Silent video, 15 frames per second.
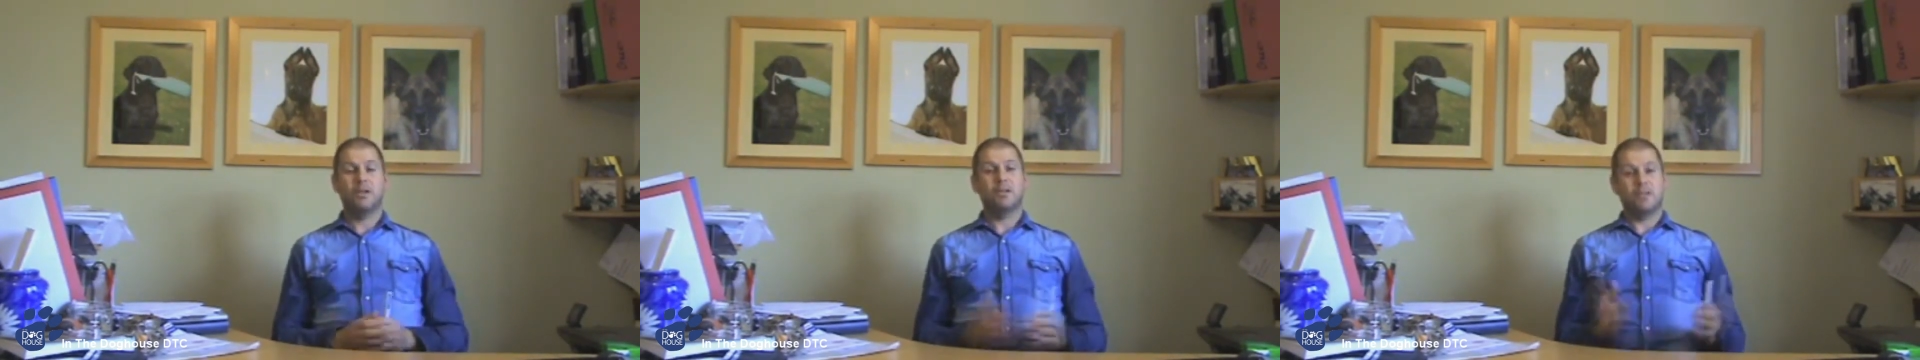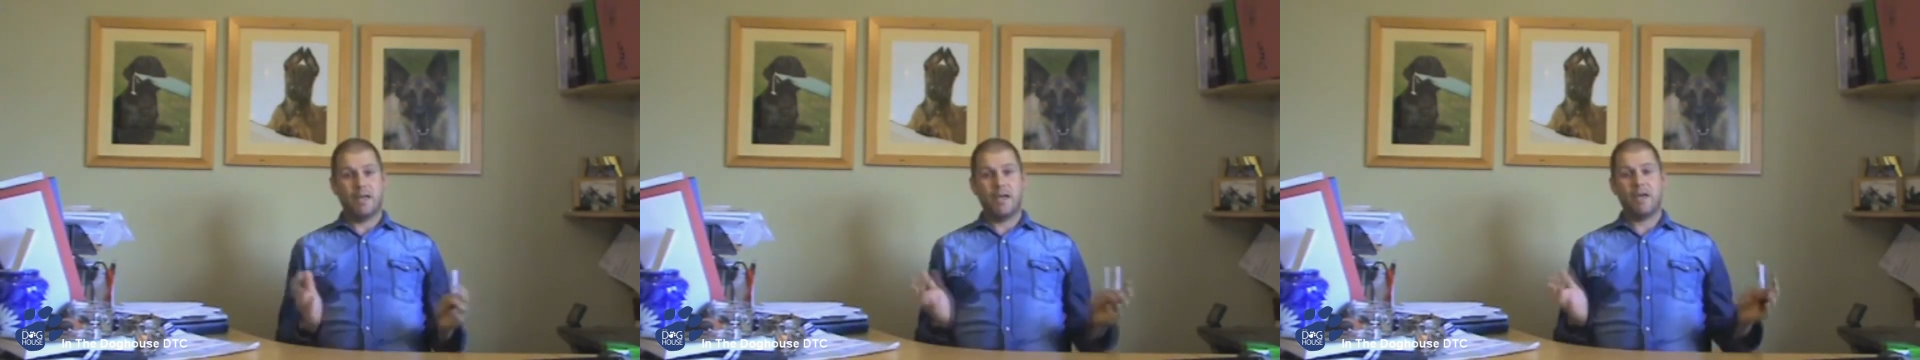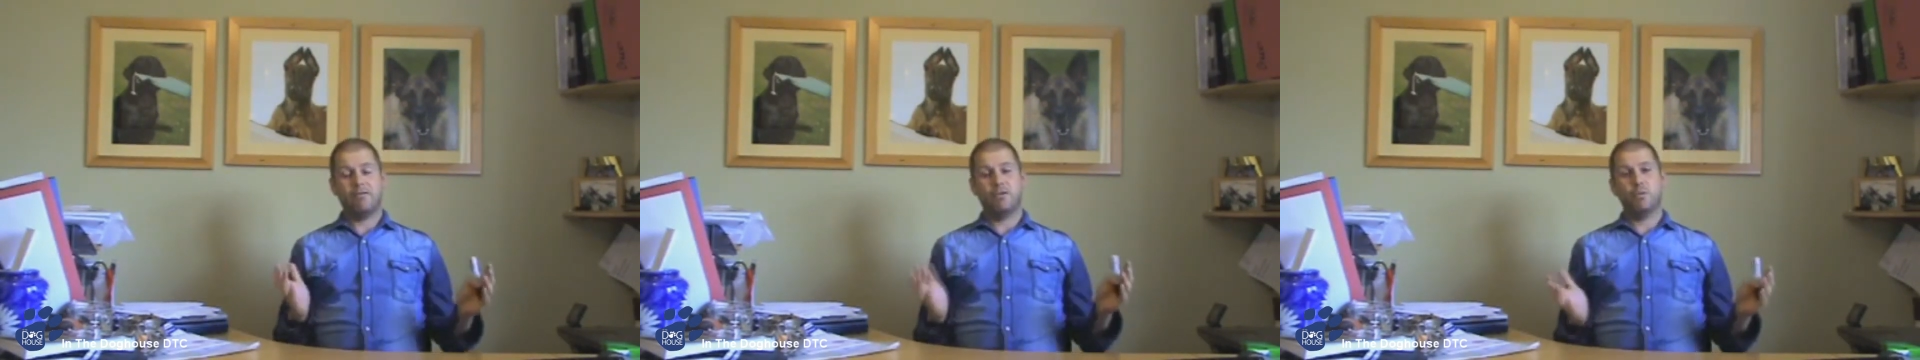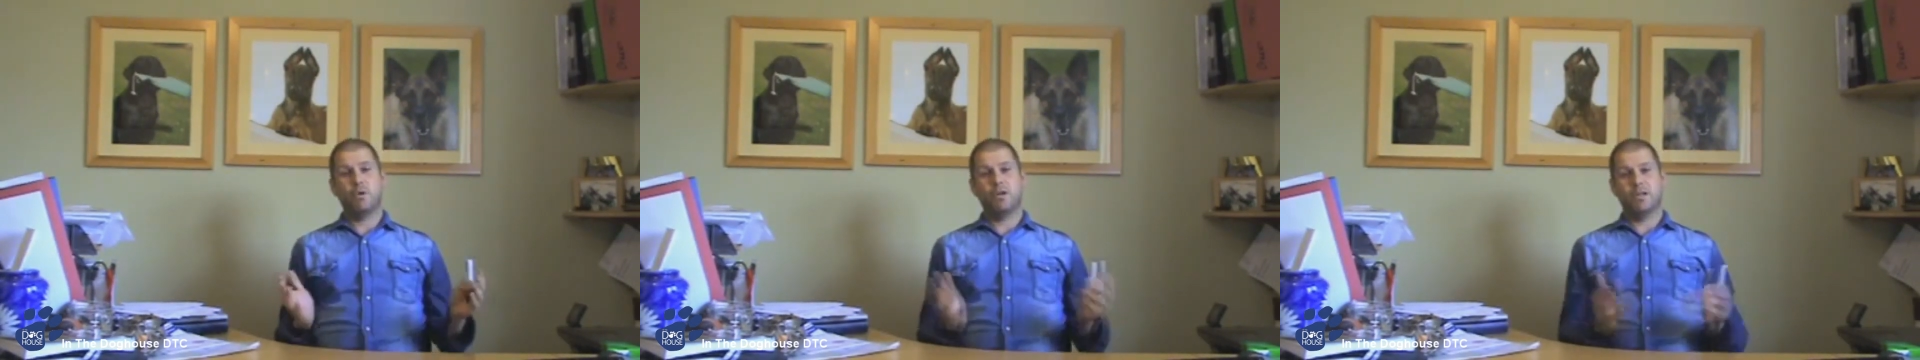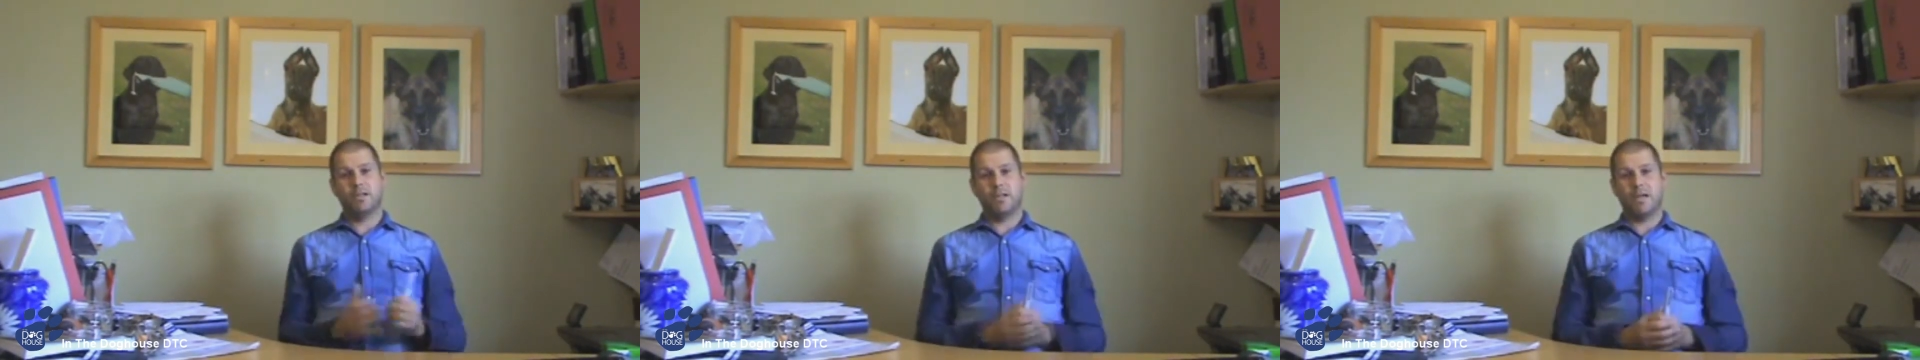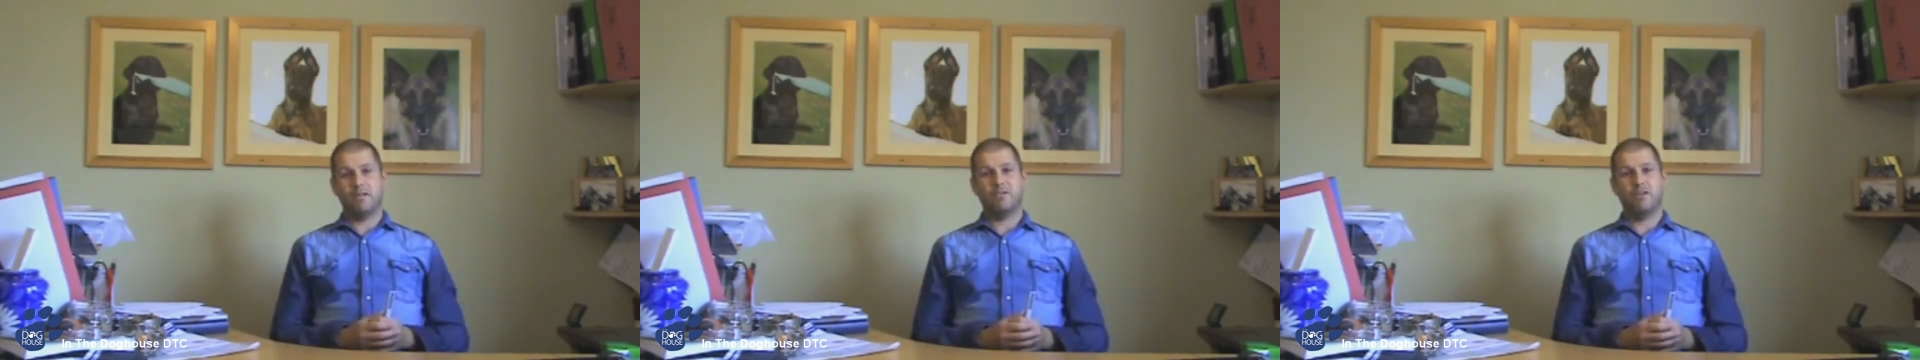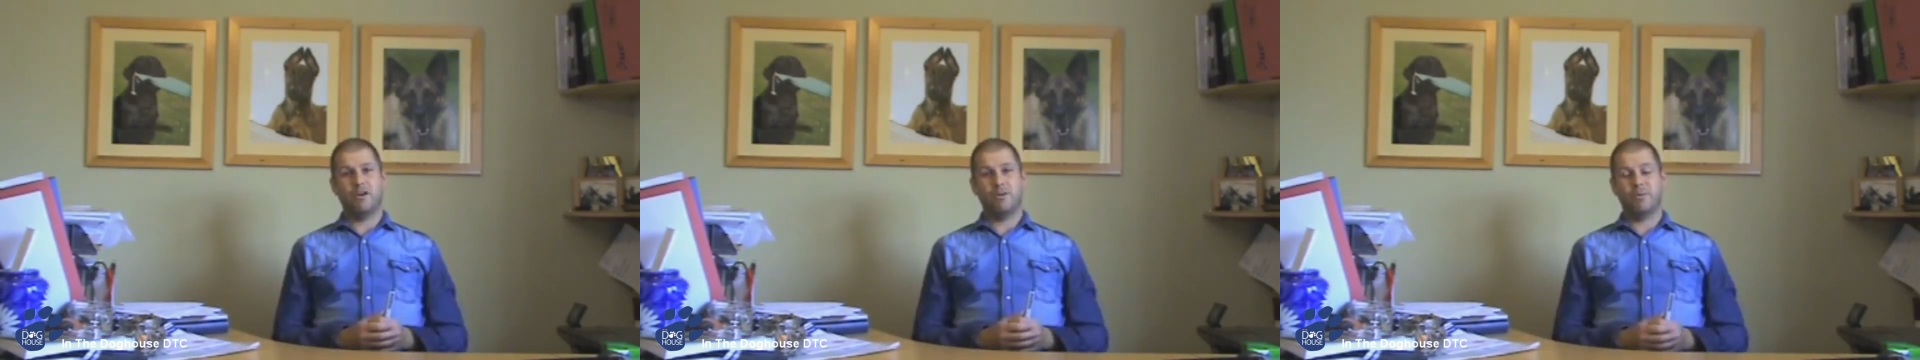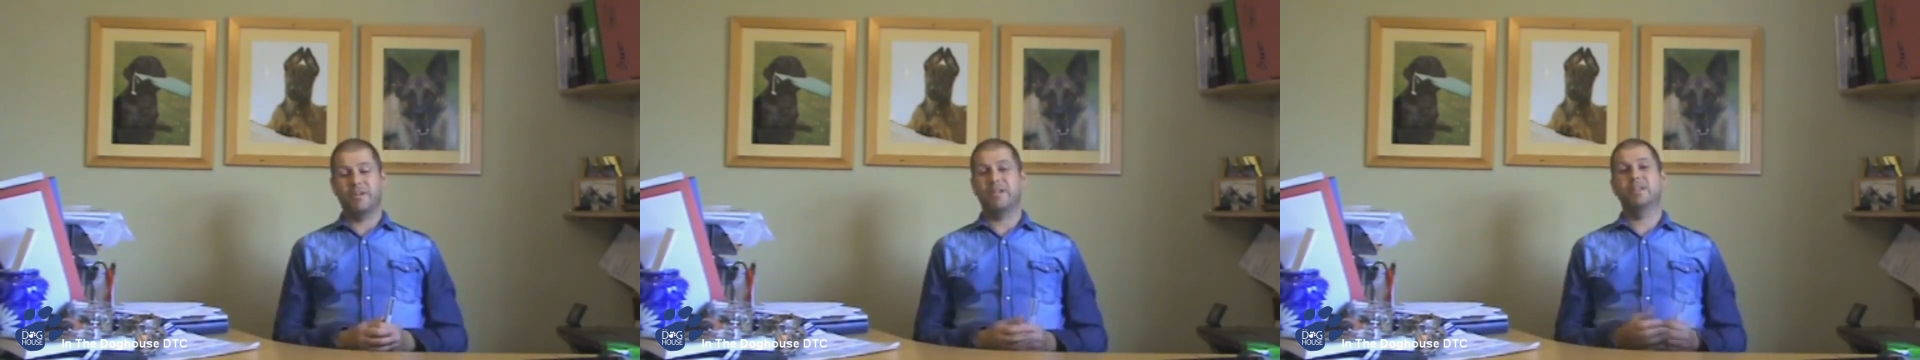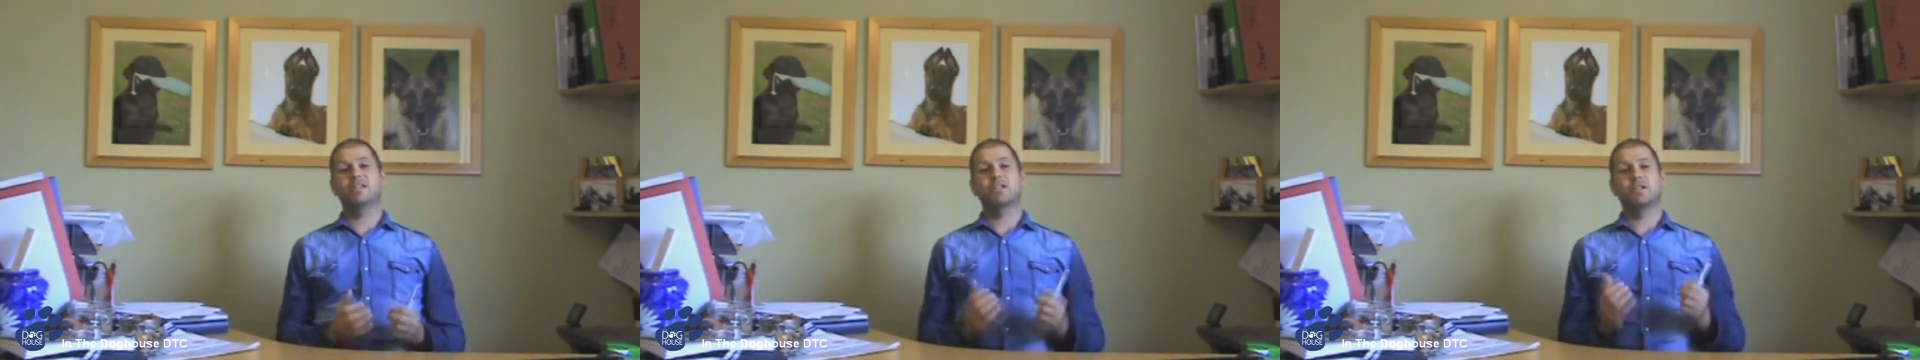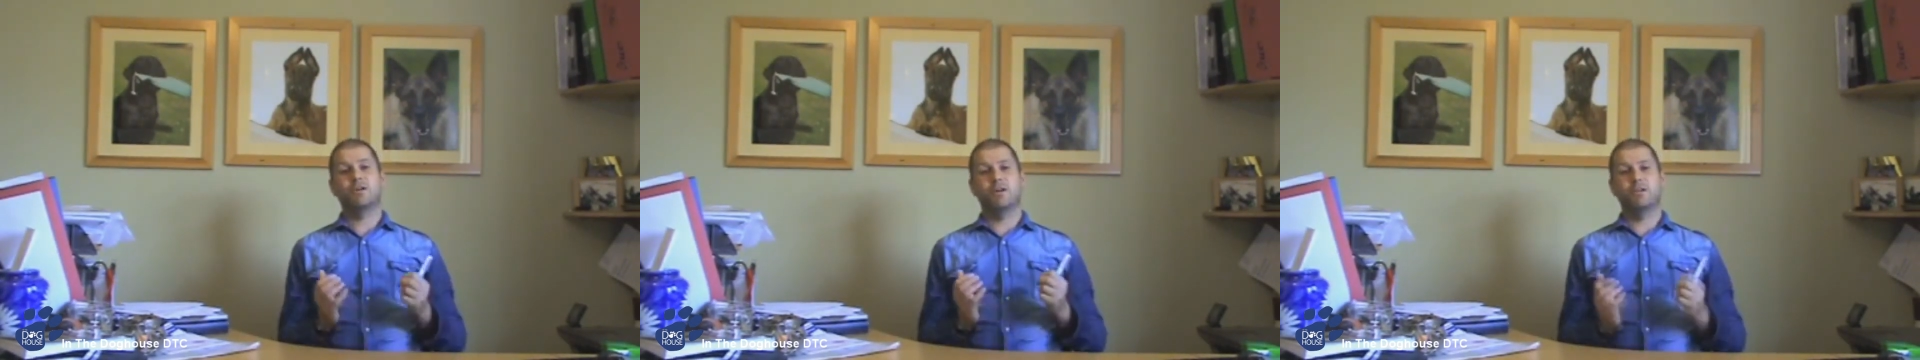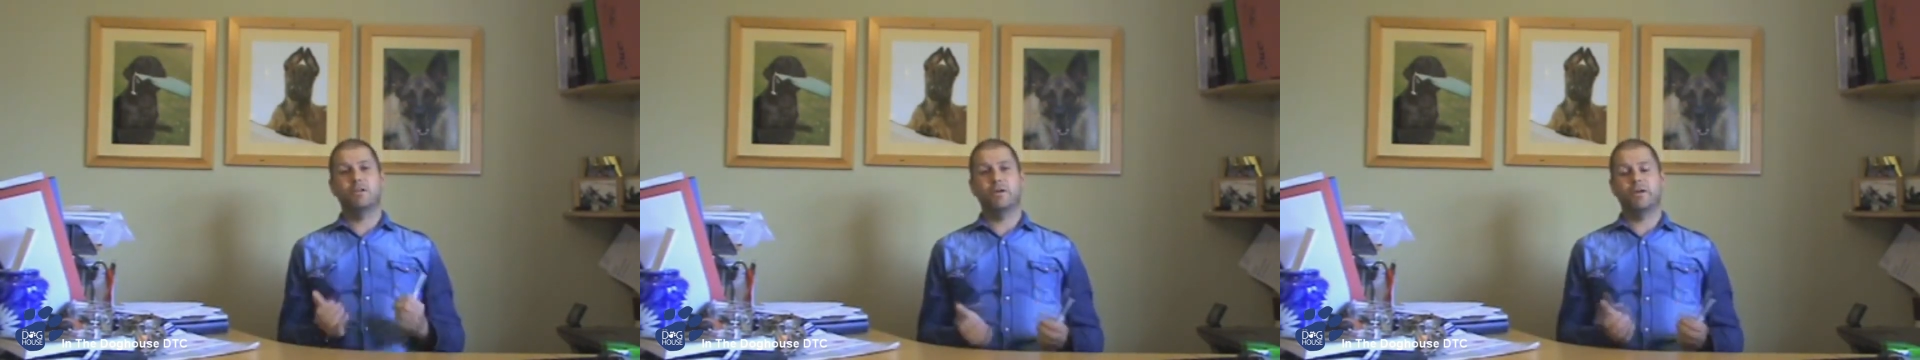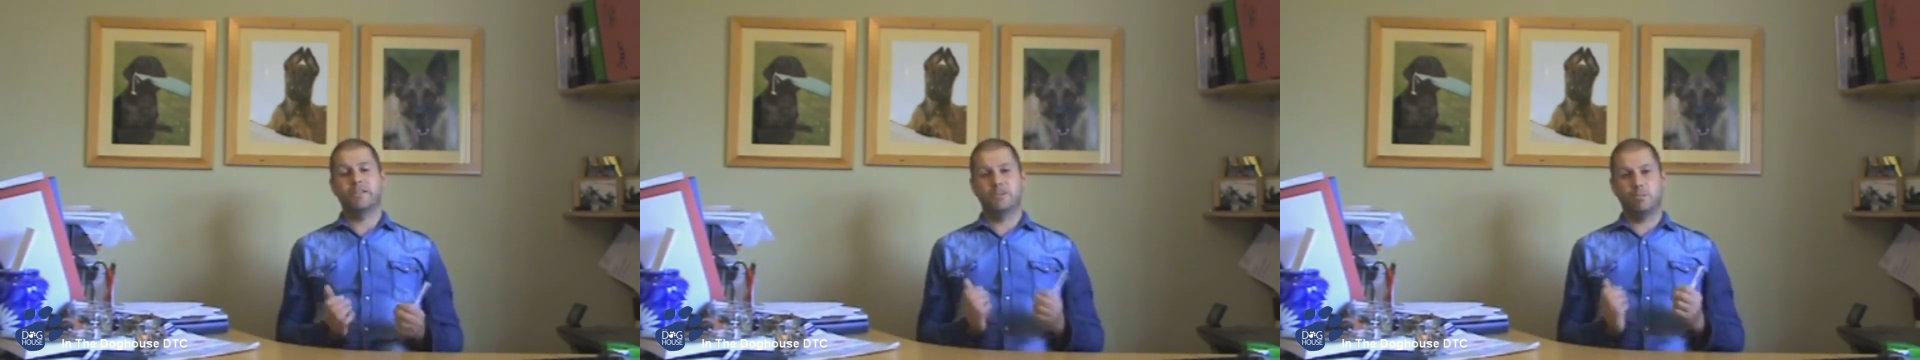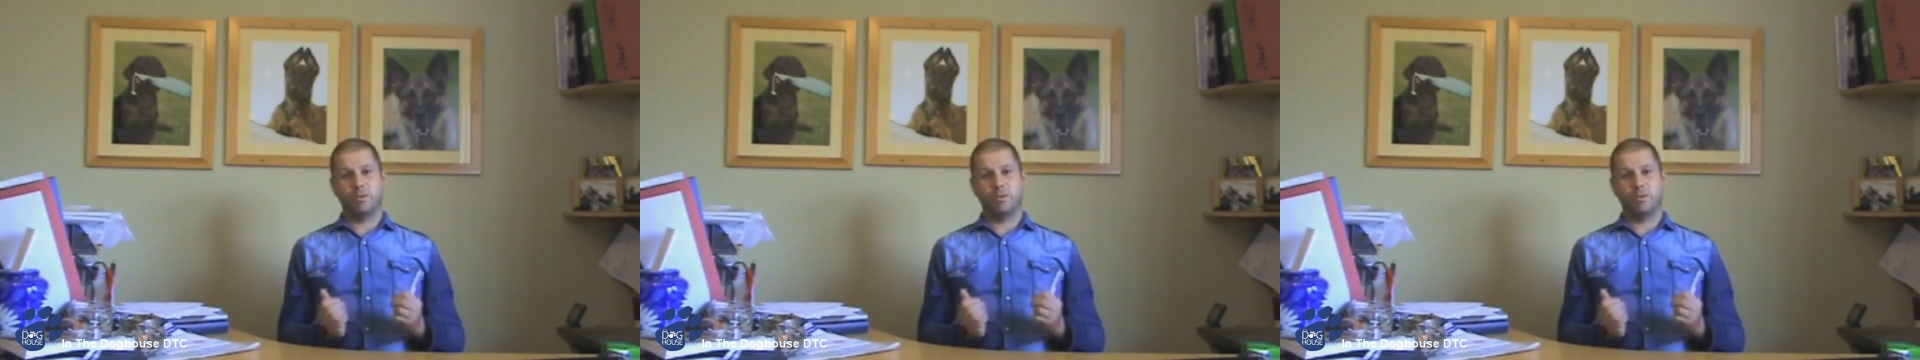They're having to work in that environment, and it's not a nice,